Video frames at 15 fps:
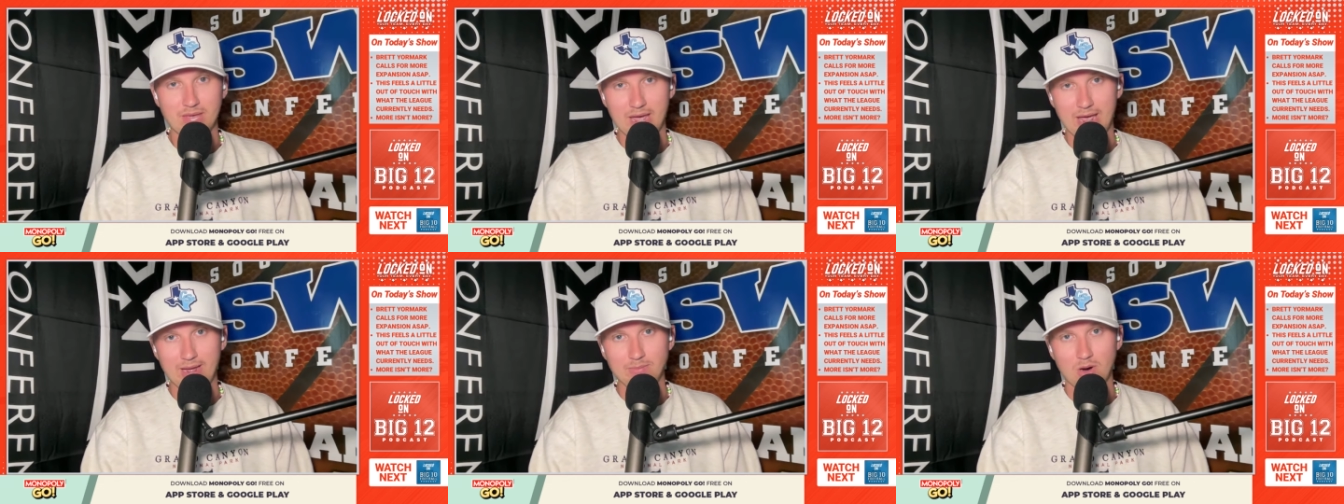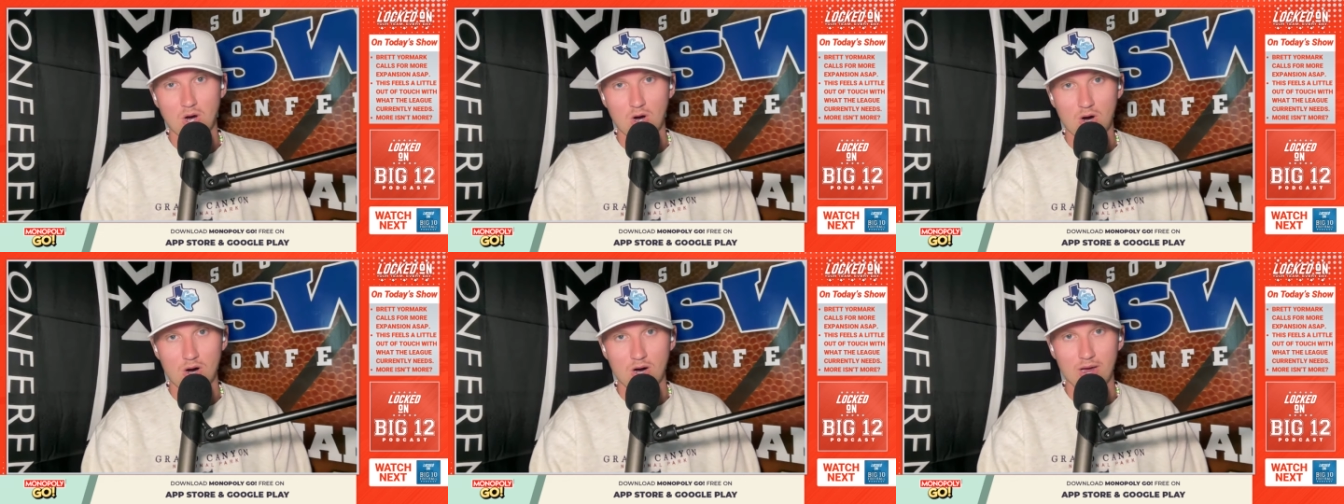Game
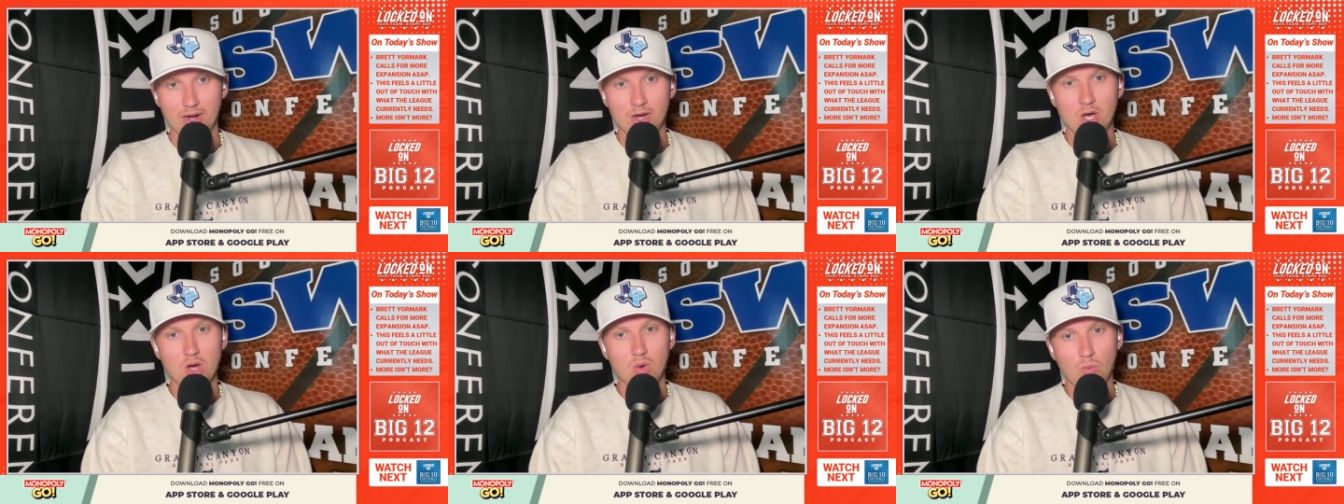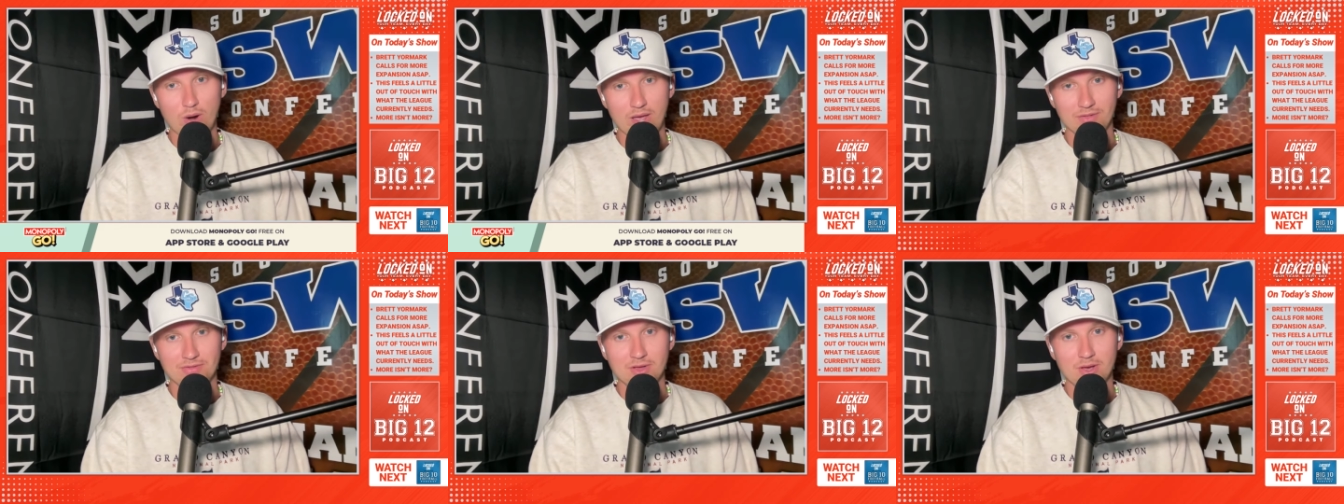on
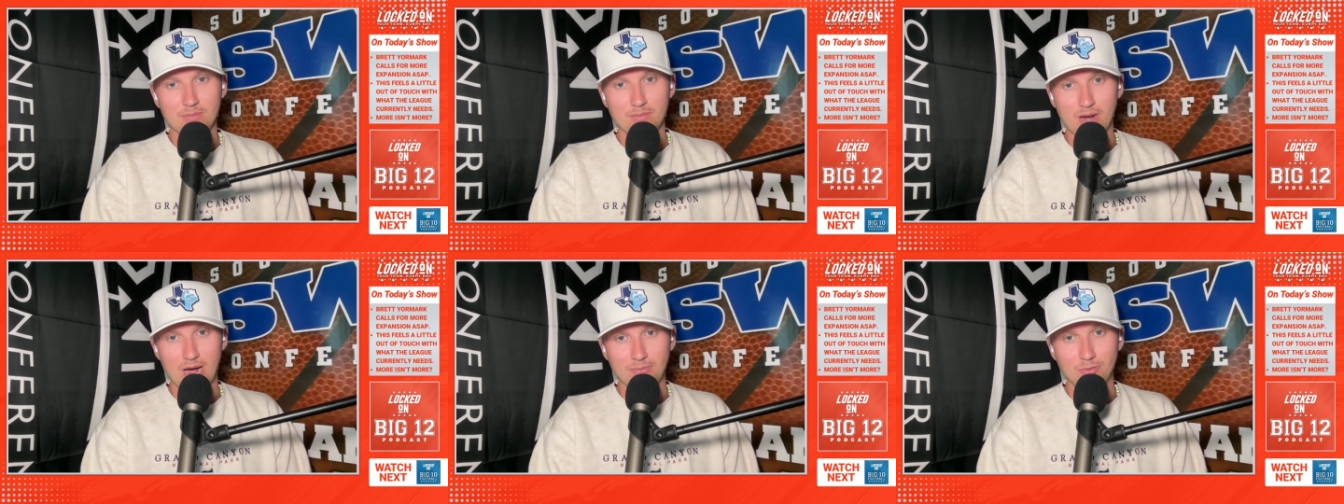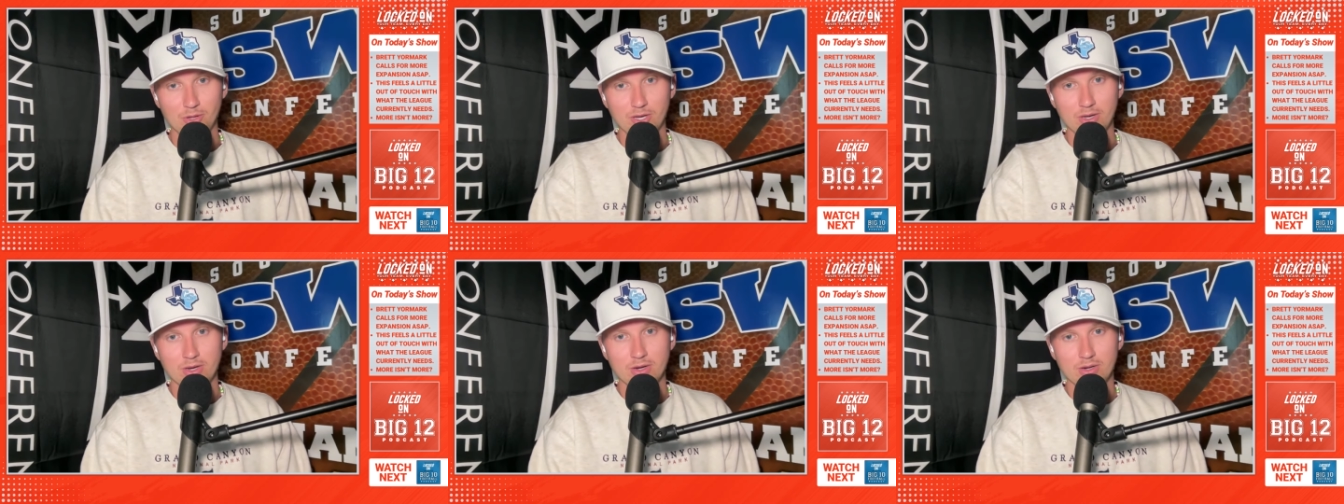with
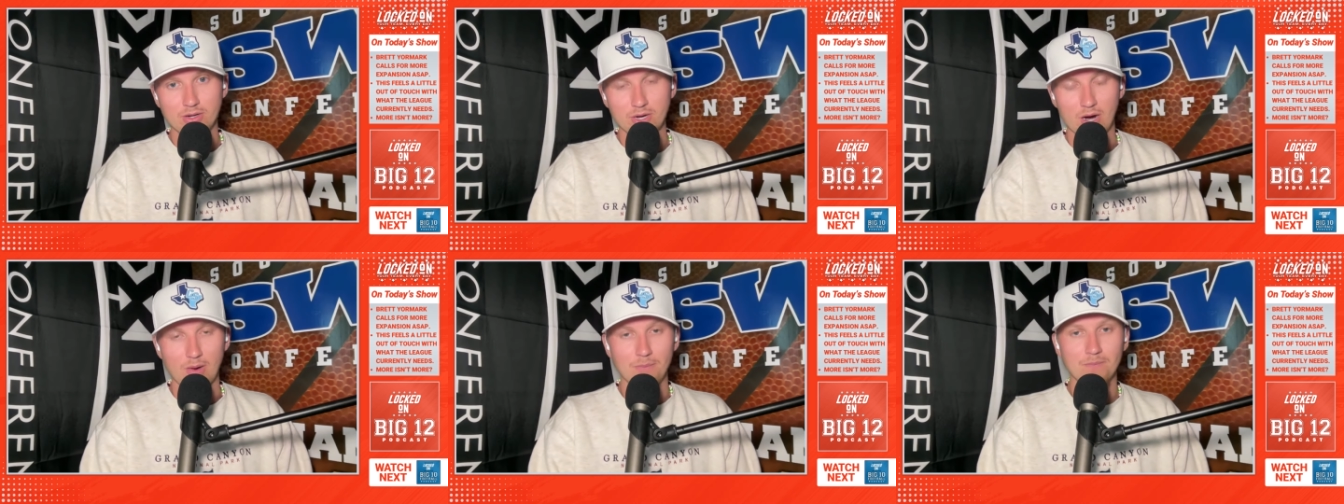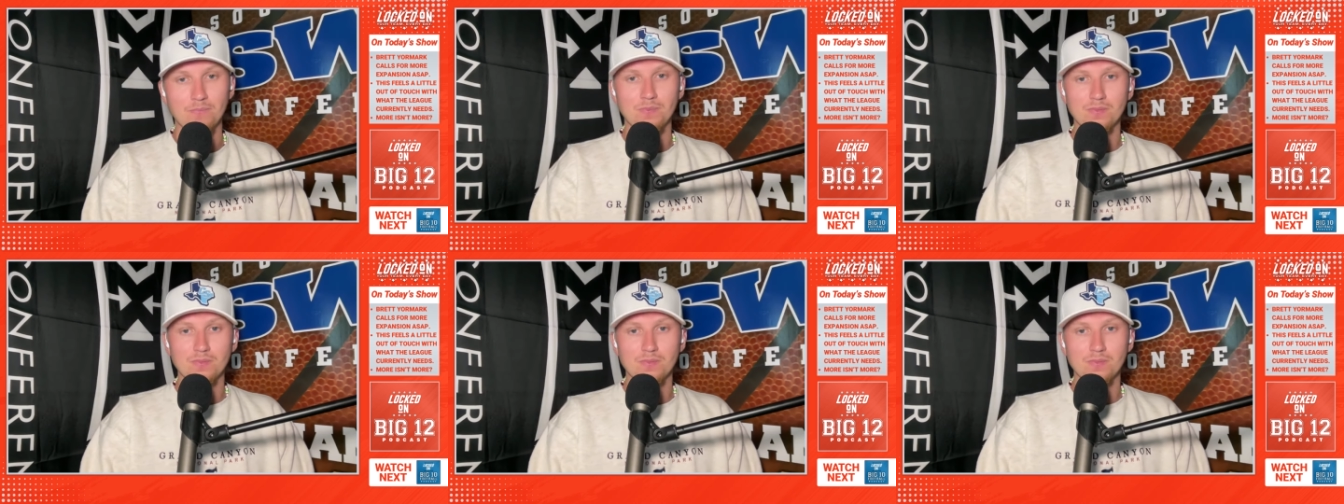Monopoly Go.